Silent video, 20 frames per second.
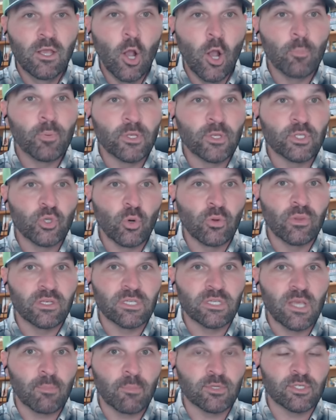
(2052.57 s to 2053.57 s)
Hope you enjoyed
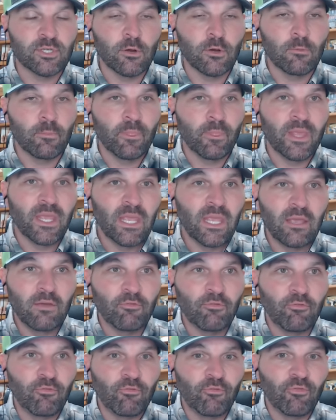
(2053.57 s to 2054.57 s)
this episode.
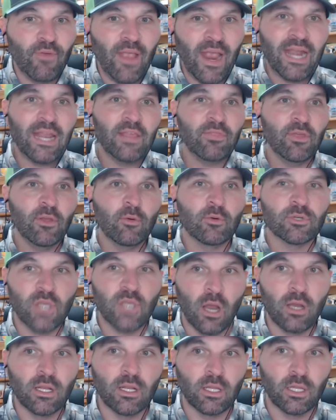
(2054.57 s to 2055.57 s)
If anything was
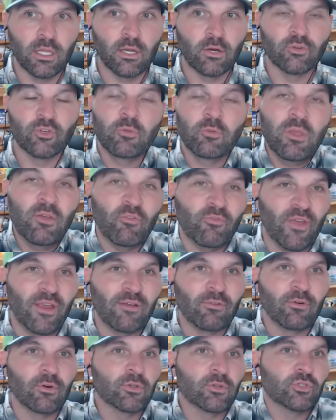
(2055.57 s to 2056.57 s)
unclear, do me a
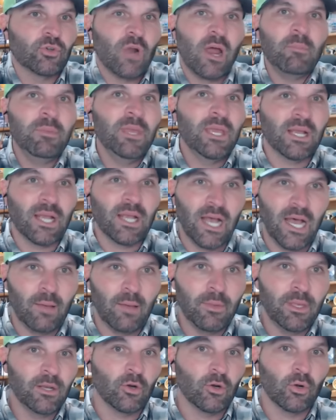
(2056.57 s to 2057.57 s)
favor, drop me a
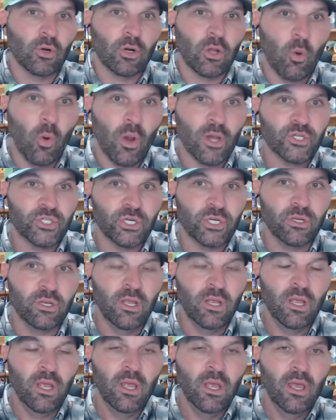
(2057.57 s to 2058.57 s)
comment or a
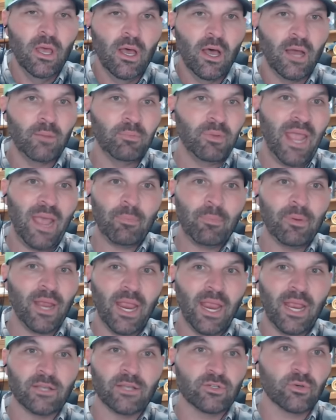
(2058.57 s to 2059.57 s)
question. I'd be happy to
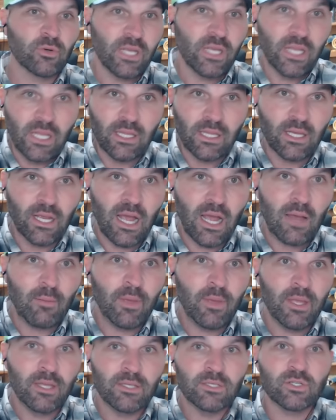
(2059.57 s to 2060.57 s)
answer it in the
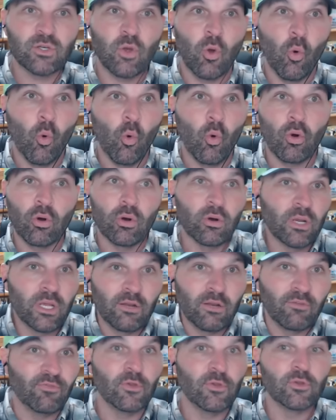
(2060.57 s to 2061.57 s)
comments or
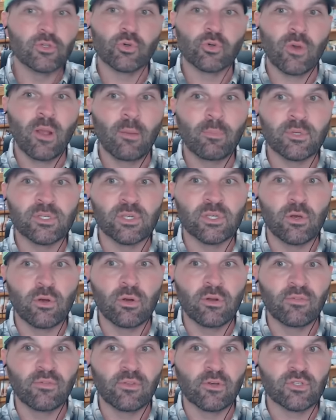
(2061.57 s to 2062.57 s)
in a future
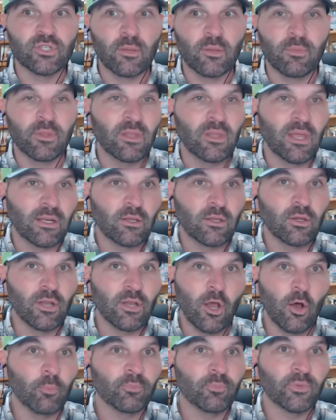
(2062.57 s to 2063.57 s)
episode if there's something that could
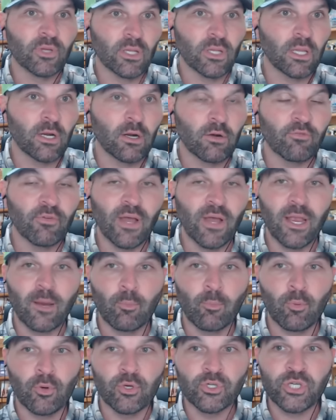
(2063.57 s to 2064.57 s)
help to clarify. I
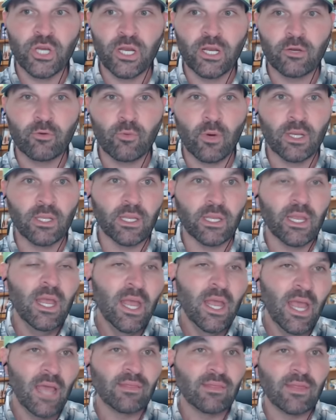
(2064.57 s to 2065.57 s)
appreciate it greatly.
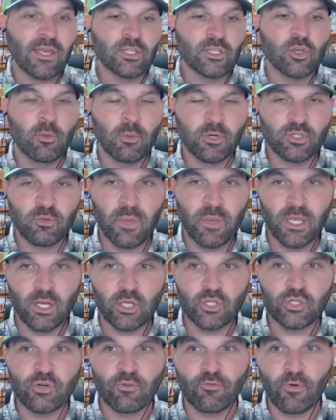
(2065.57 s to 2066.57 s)
Hey, thanks so much for making
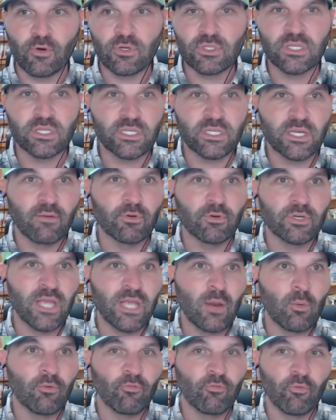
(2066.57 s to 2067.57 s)
this your first listen every
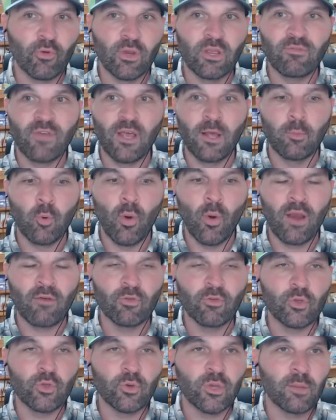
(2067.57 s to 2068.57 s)
day. We're free, available
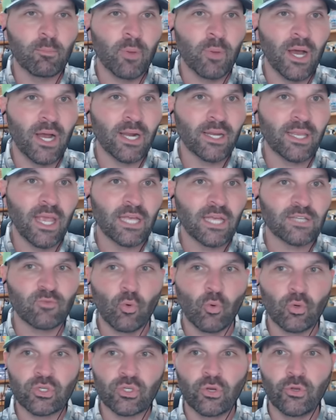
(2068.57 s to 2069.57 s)
wherever you get podcasts, of
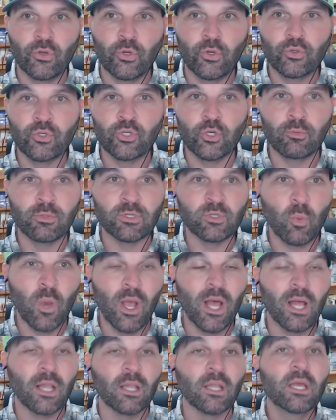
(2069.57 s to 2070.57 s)
course, on YouTube as
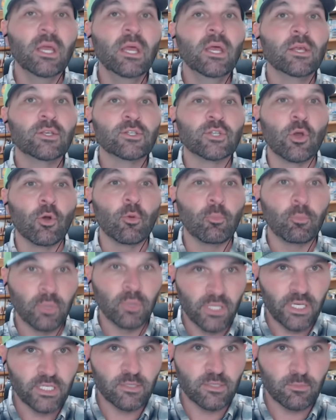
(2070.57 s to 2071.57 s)
well. So
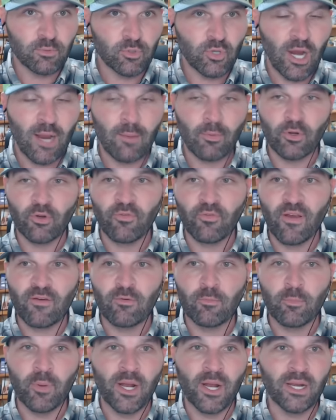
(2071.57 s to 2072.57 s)
please subscribe on your
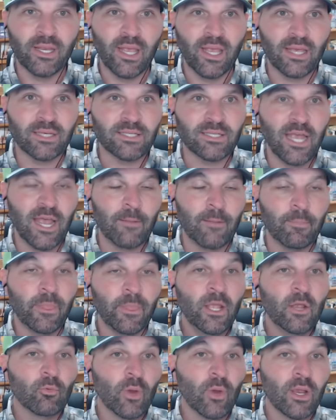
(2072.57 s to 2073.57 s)
favorite podcast app.
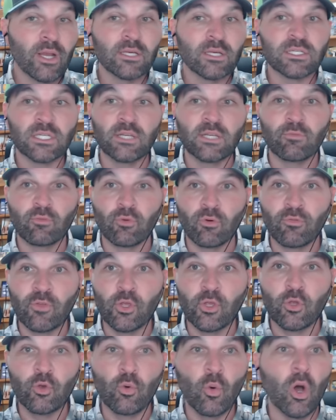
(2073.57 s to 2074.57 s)
Rate us, leave a
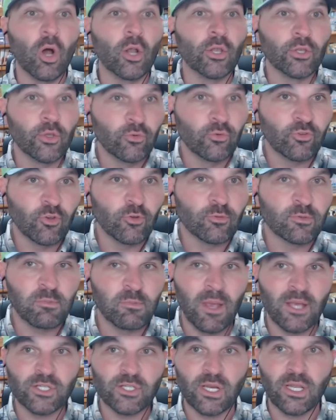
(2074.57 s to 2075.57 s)
review on YouTube.
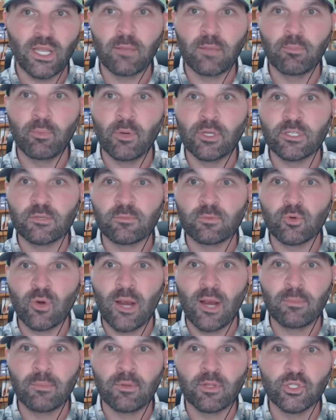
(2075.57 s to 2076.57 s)
Smash that like button,
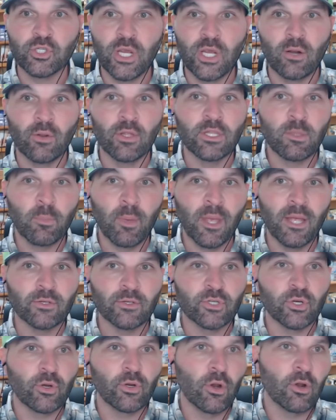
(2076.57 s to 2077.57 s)
subscribe to the channel. Hit the bell
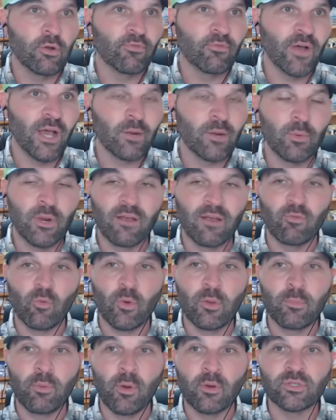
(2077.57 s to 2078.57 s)
so you're notified whenever
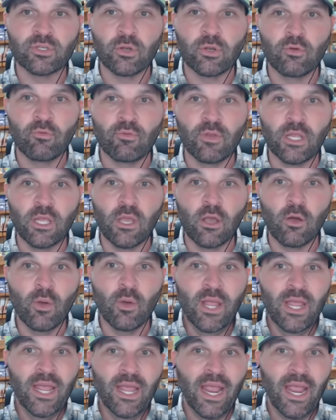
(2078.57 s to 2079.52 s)
we post a new video.